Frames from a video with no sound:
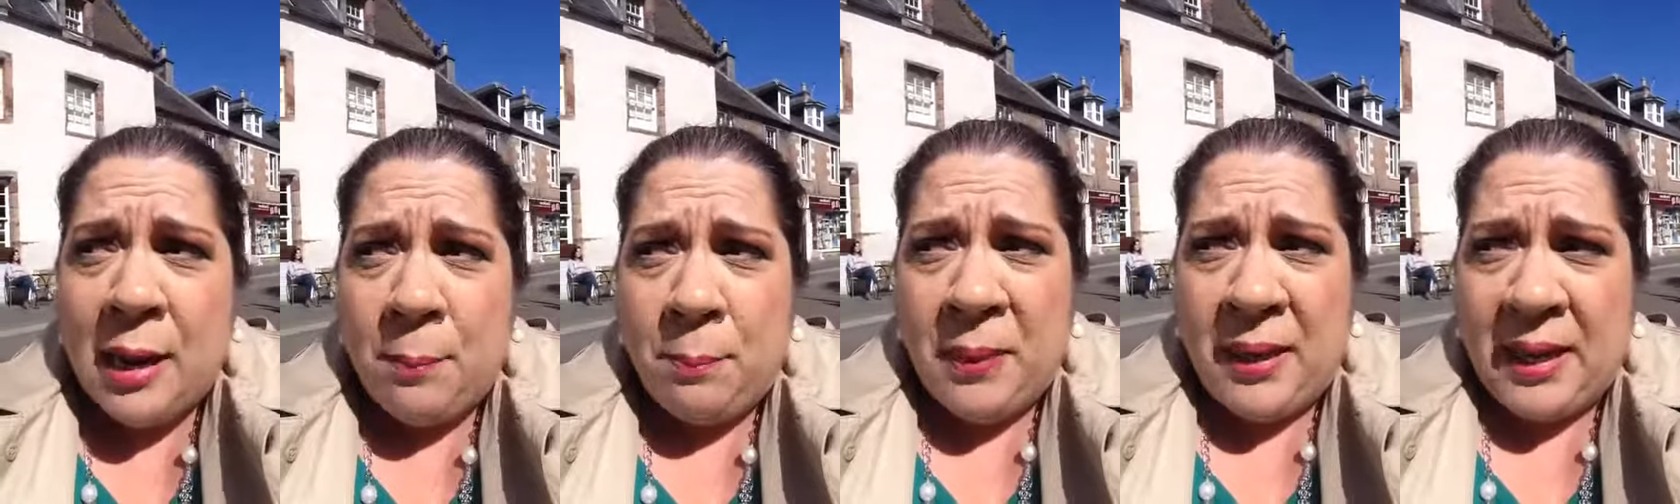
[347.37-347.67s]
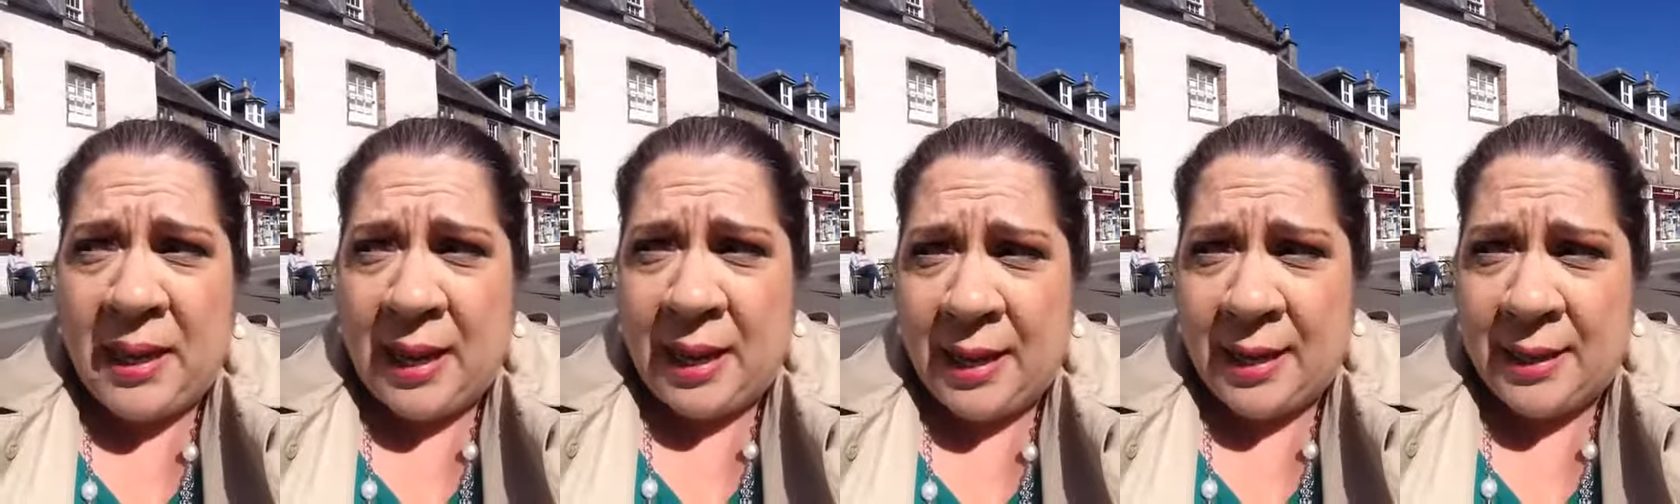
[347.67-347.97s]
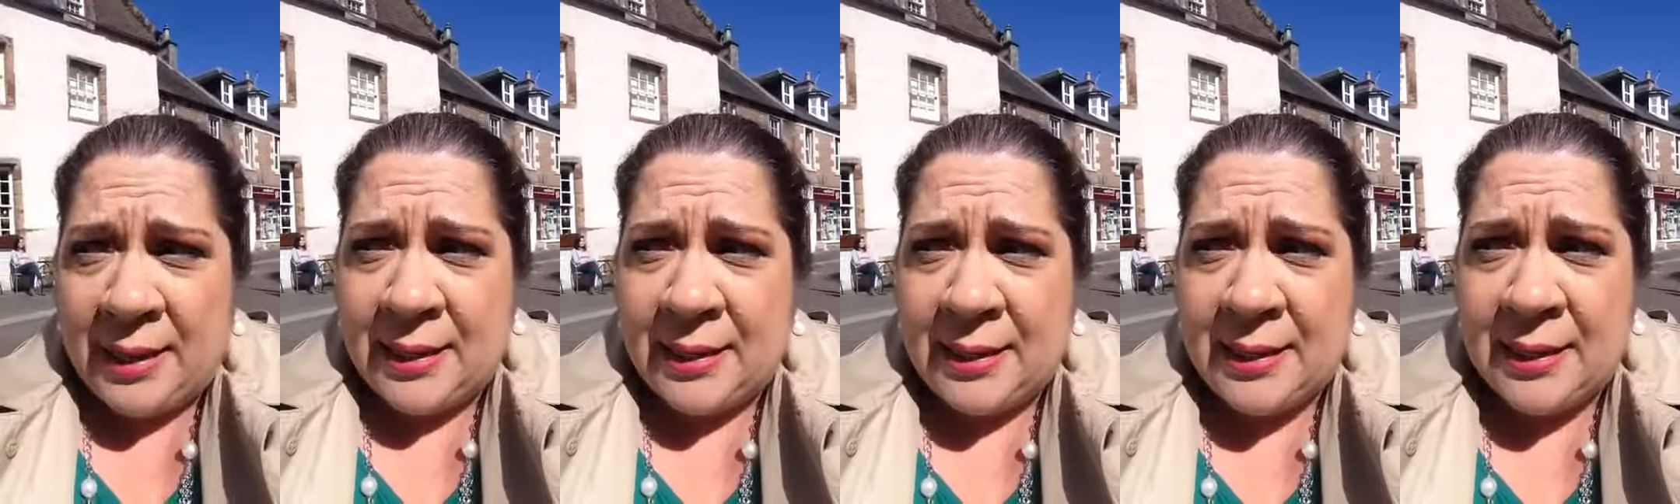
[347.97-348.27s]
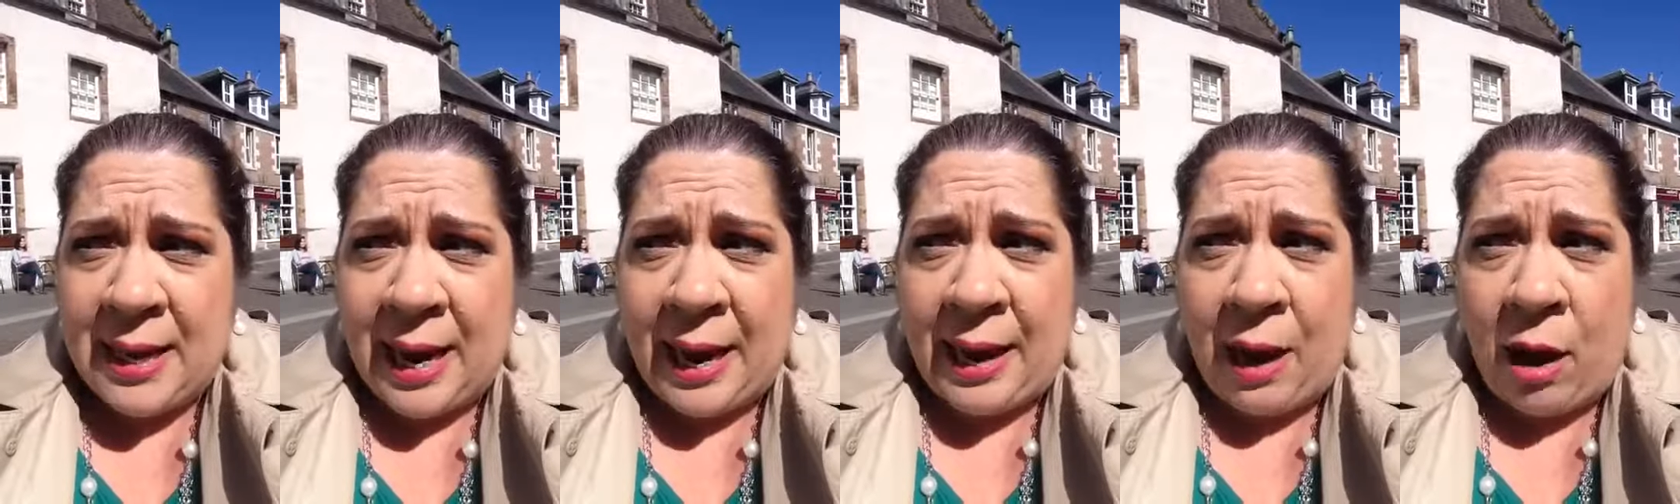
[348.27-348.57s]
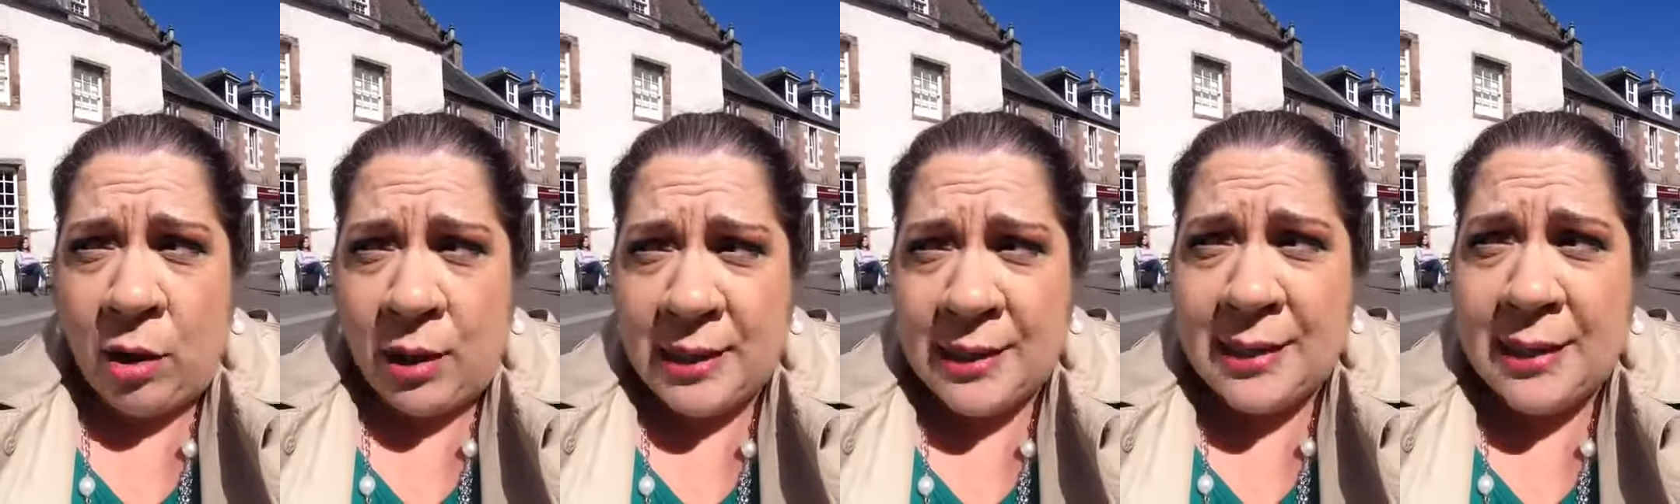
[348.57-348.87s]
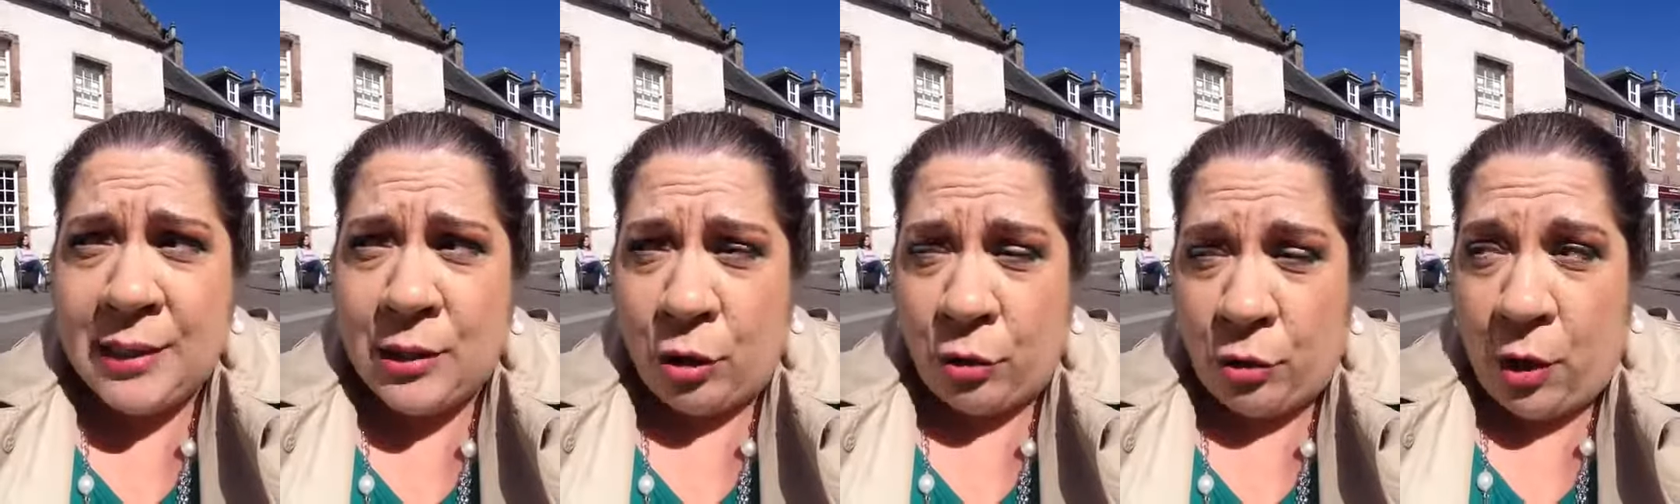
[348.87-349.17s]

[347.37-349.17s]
because I honestly don't